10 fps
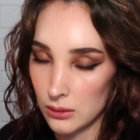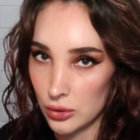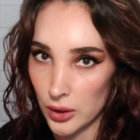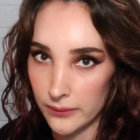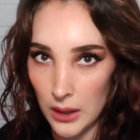
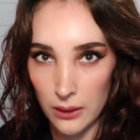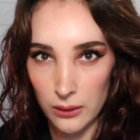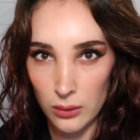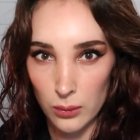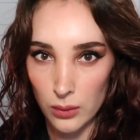shoved down
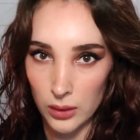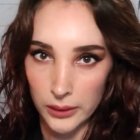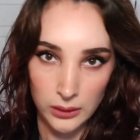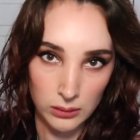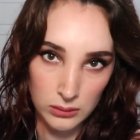into
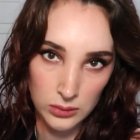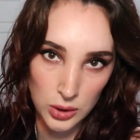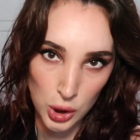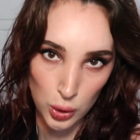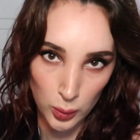one
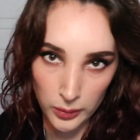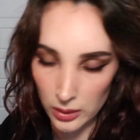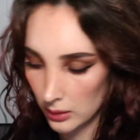tube.